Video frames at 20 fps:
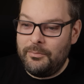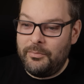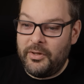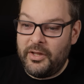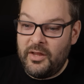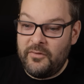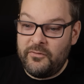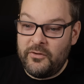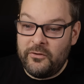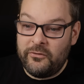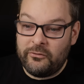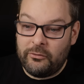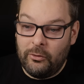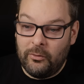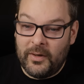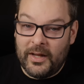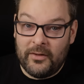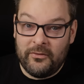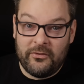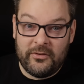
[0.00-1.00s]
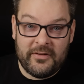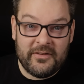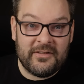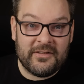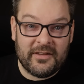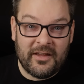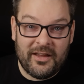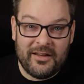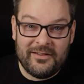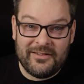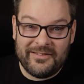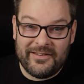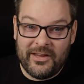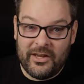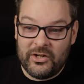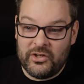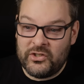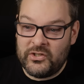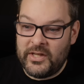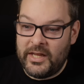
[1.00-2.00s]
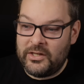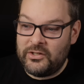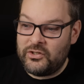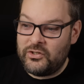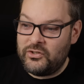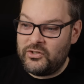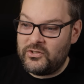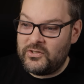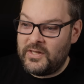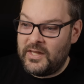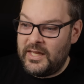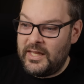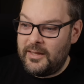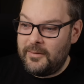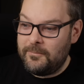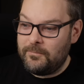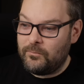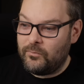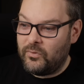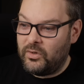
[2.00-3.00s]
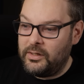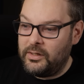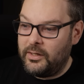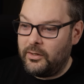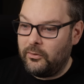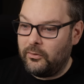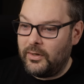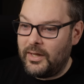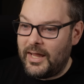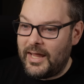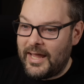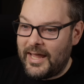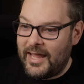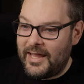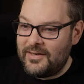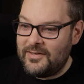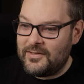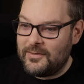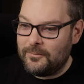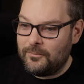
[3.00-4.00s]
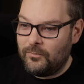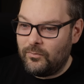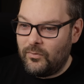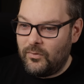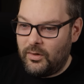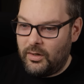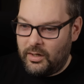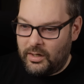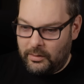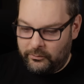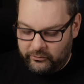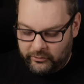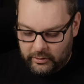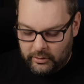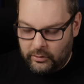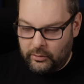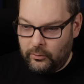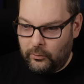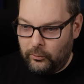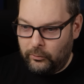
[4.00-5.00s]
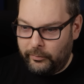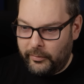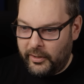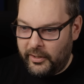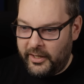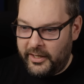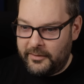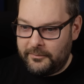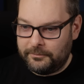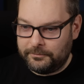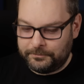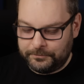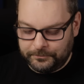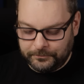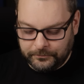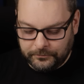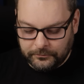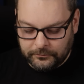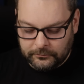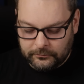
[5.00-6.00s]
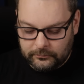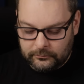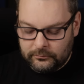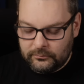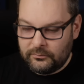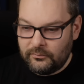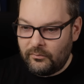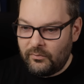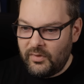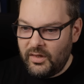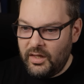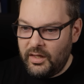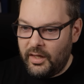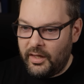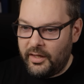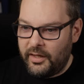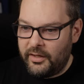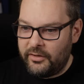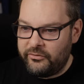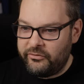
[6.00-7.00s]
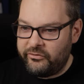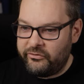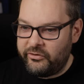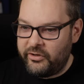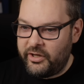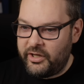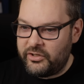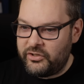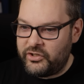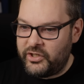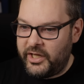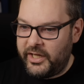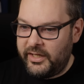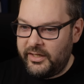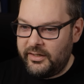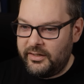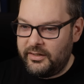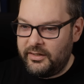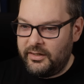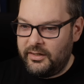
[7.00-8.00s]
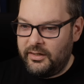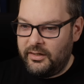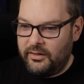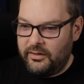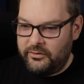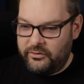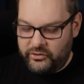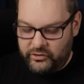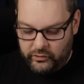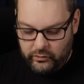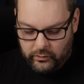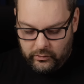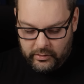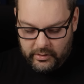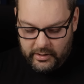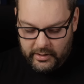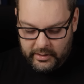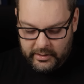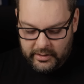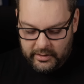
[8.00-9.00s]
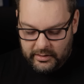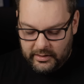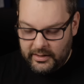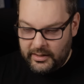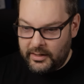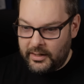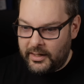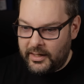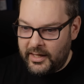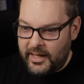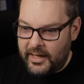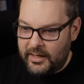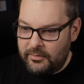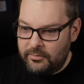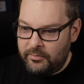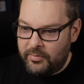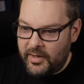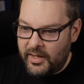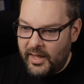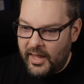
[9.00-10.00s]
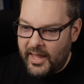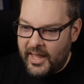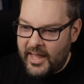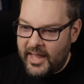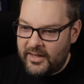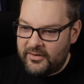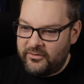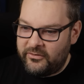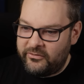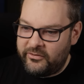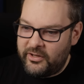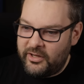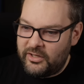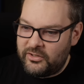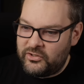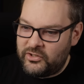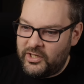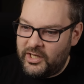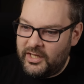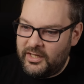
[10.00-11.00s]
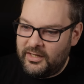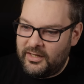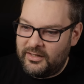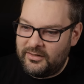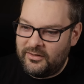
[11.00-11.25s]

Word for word: But if you scroll down to this site search section just here, click on add, and I'm just going to call mine uh, searching. The shortcut can again be at searching.